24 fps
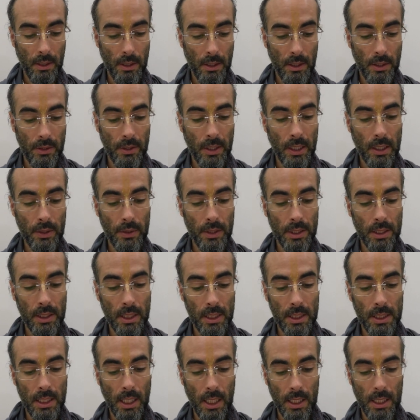Sri Krishna
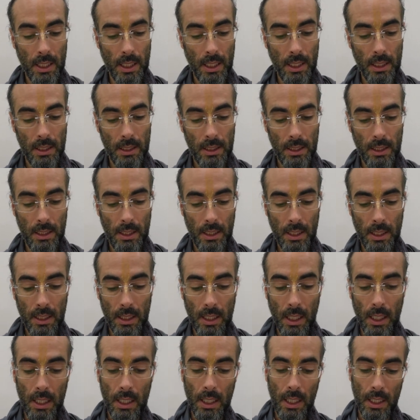Charana,
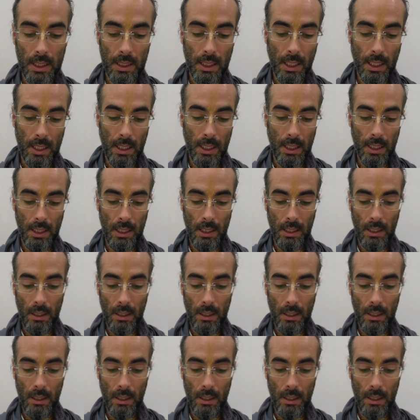Ganga Charana,